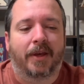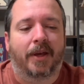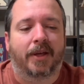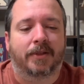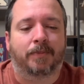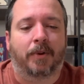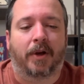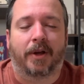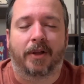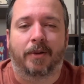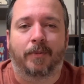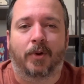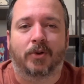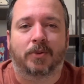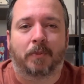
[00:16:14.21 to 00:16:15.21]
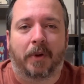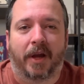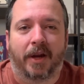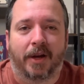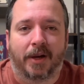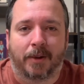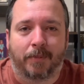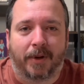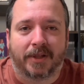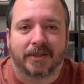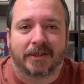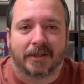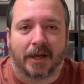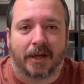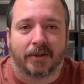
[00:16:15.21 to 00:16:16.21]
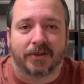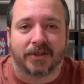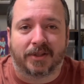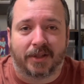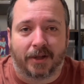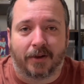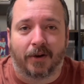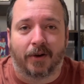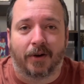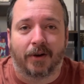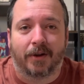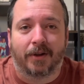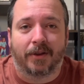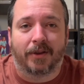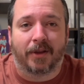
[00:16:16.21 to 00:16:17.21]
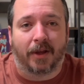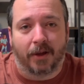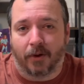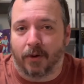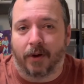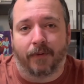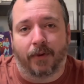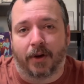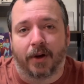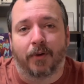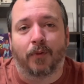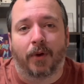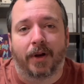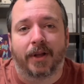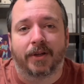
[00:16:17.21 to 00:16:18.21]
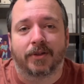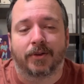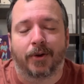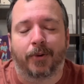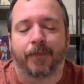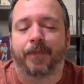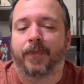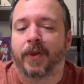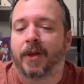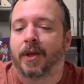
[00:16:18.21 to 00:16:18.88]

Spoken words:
is probably the most pain-in-the-butt style sticker that you're ever going to run into.